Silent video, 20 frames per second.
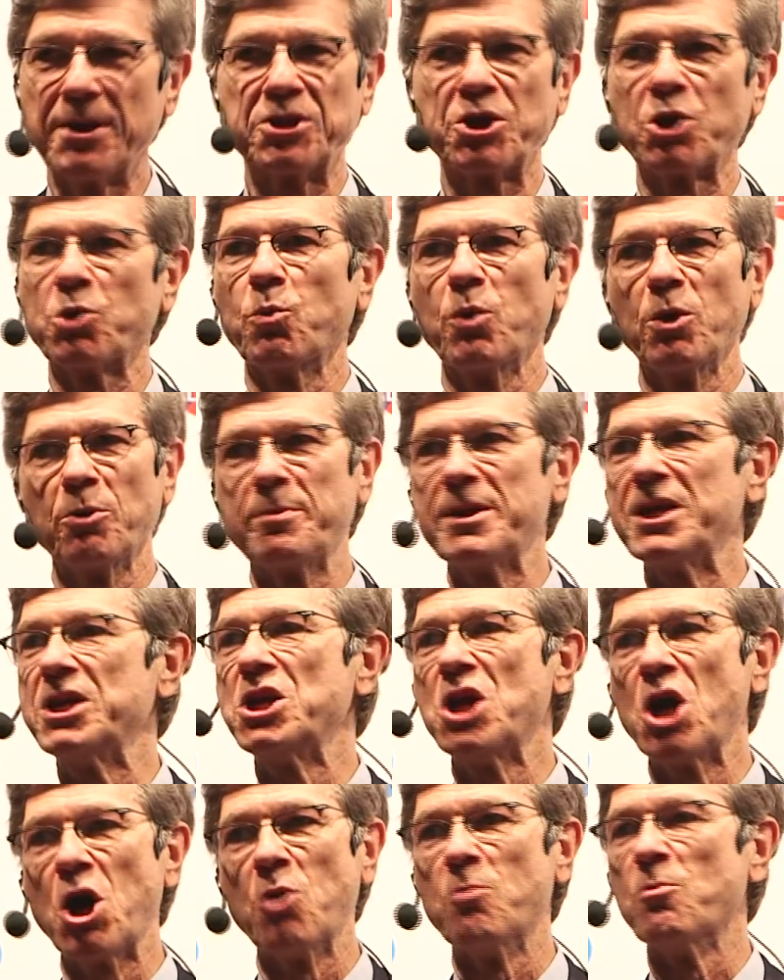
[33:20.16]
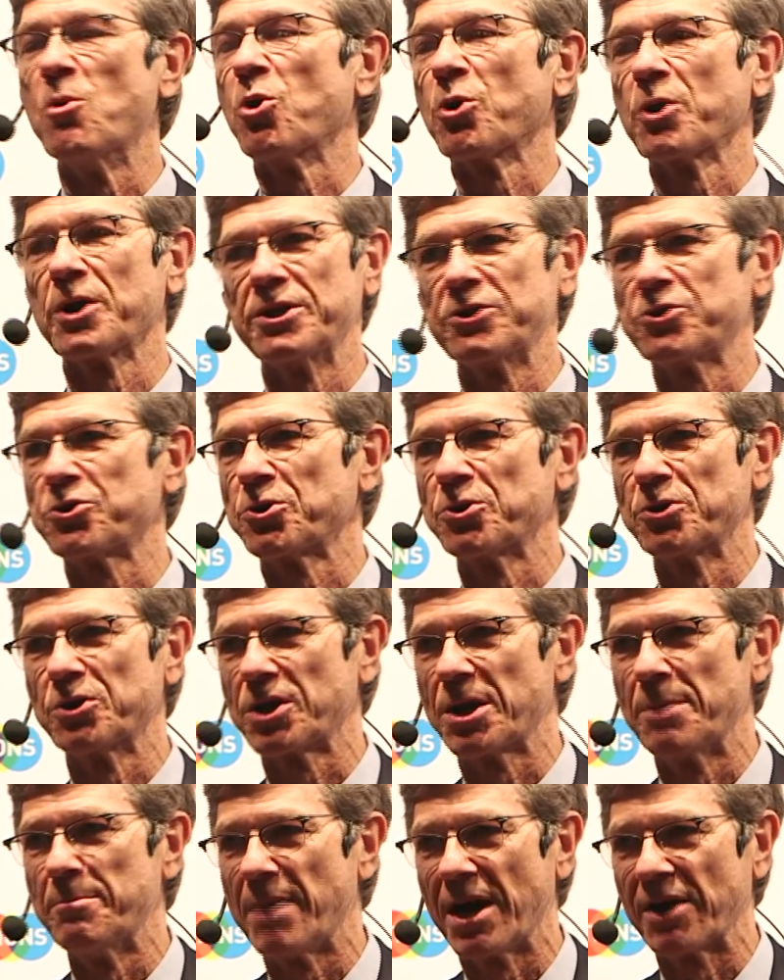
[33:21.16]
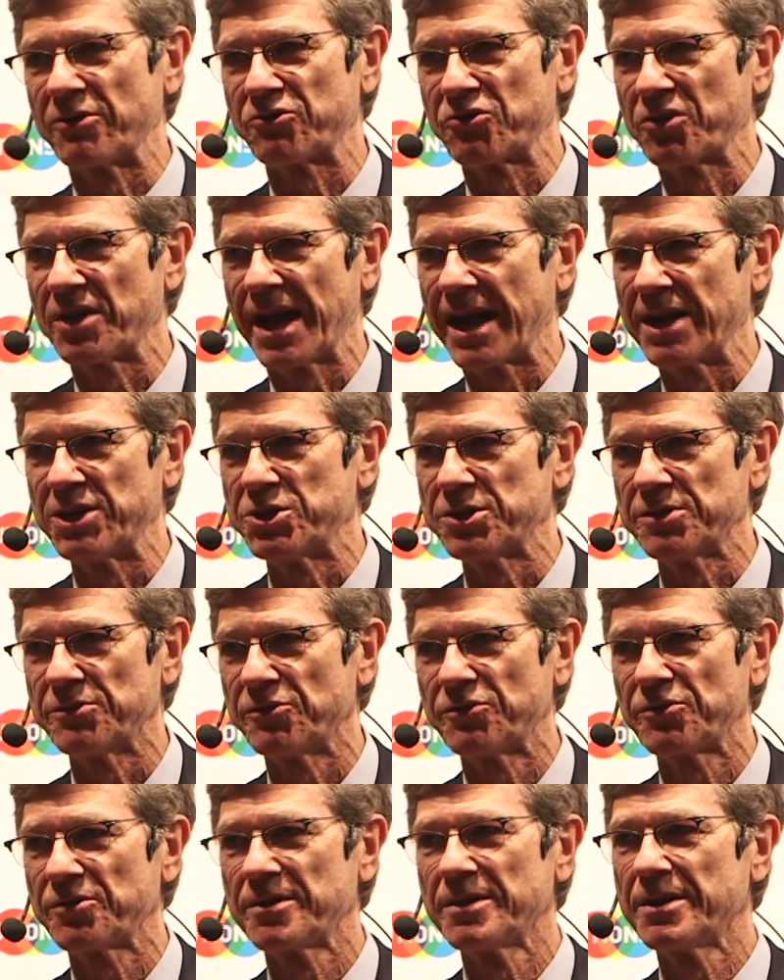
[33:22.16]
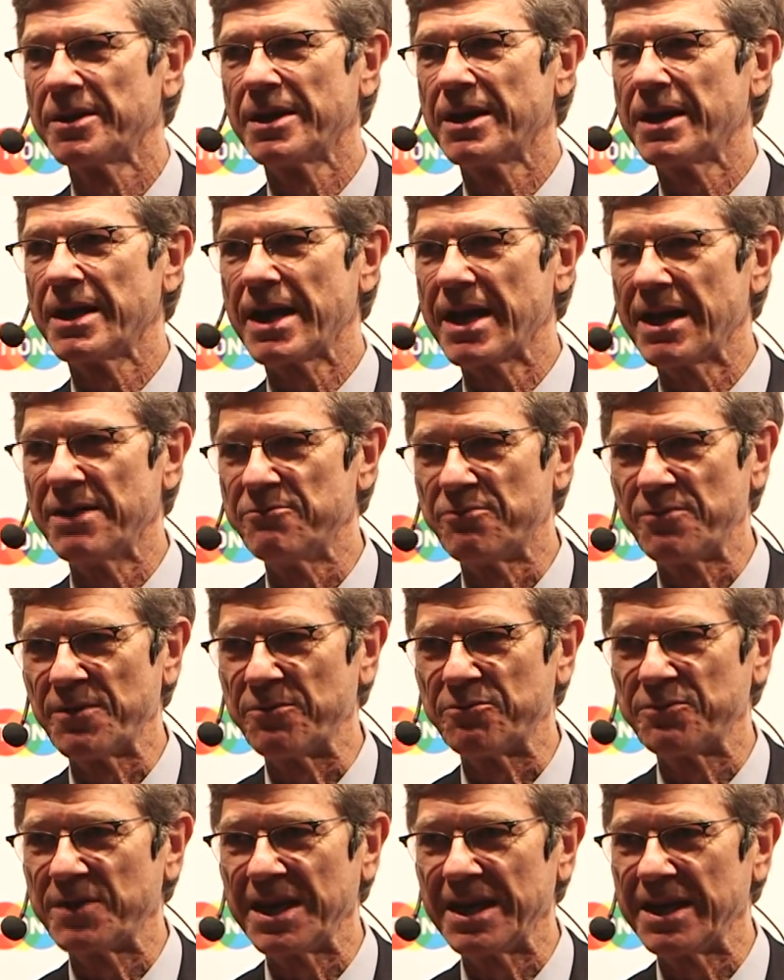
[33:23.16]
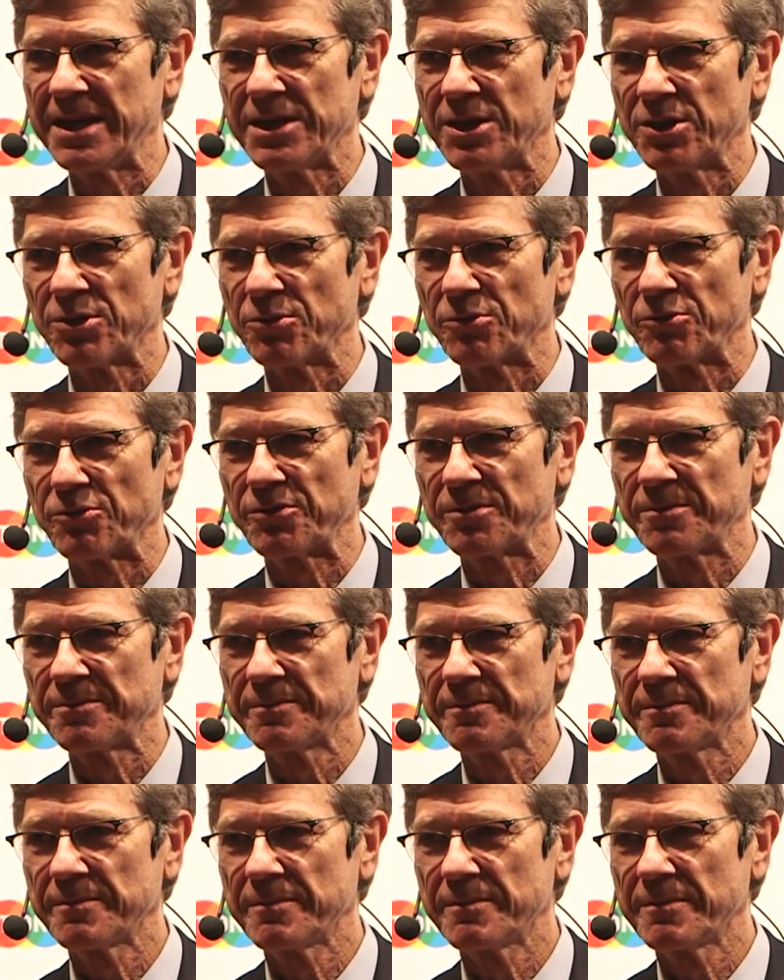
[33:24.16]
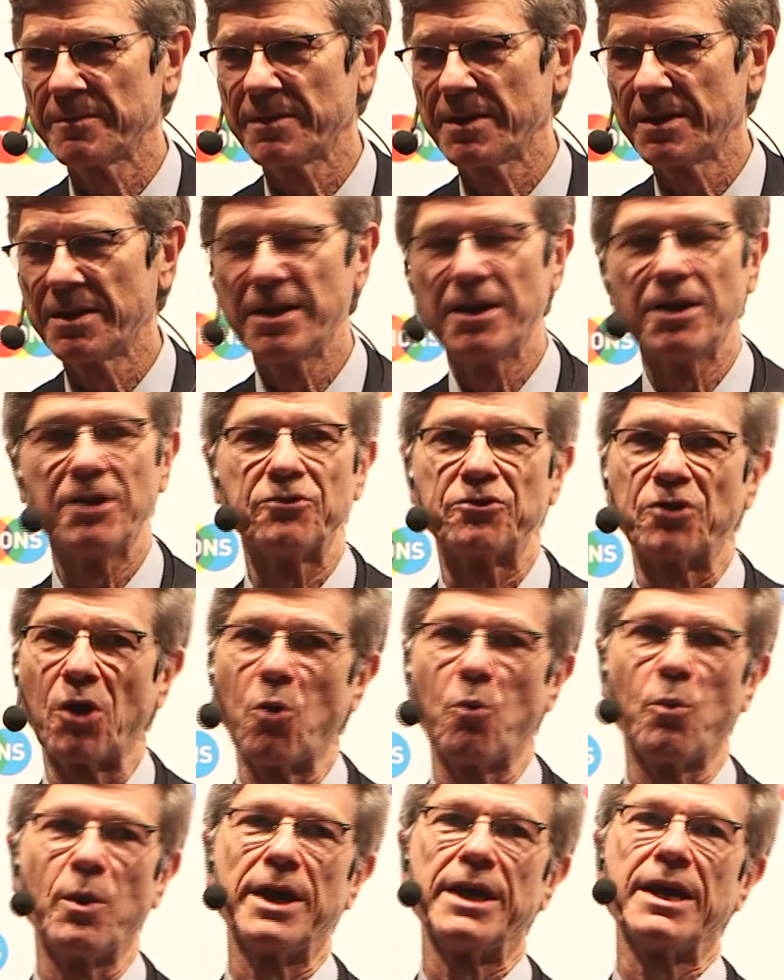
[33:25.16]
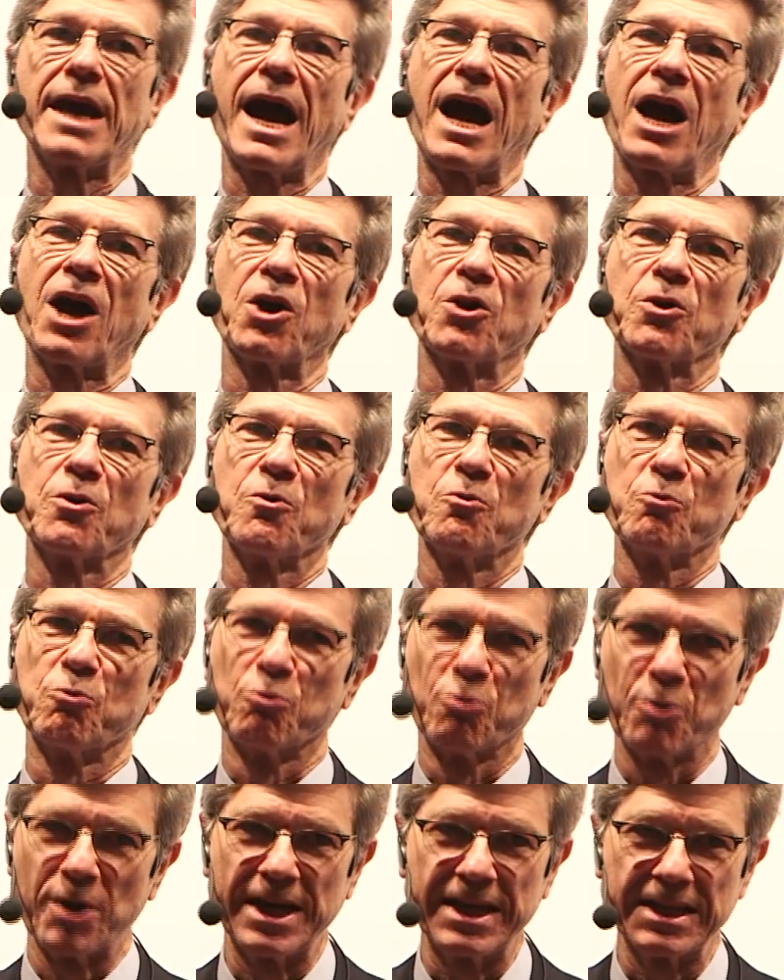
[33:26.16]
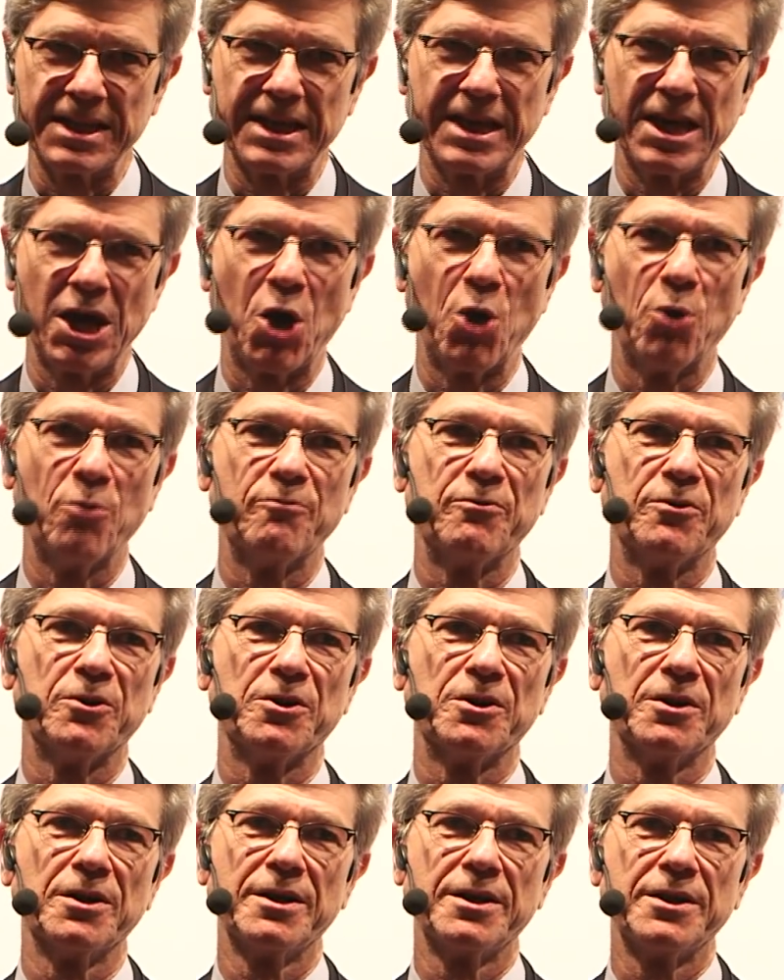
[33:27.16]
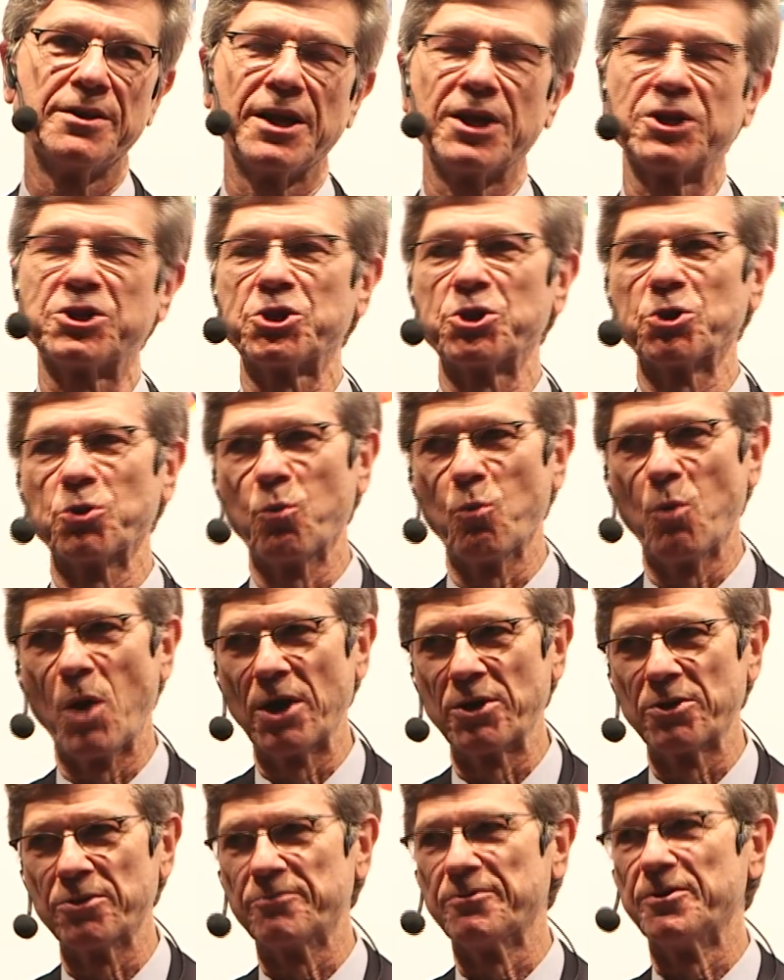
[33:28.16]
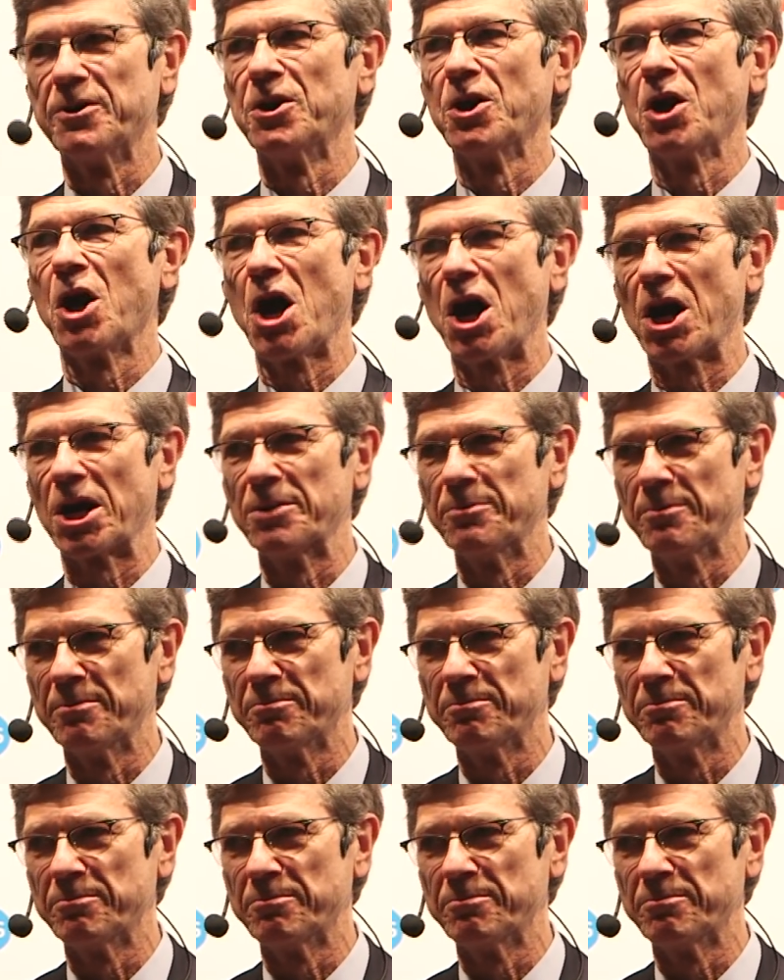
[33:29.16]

but there will be no more internal combustion engines in 15 years. So we are really hopeful that your wonderful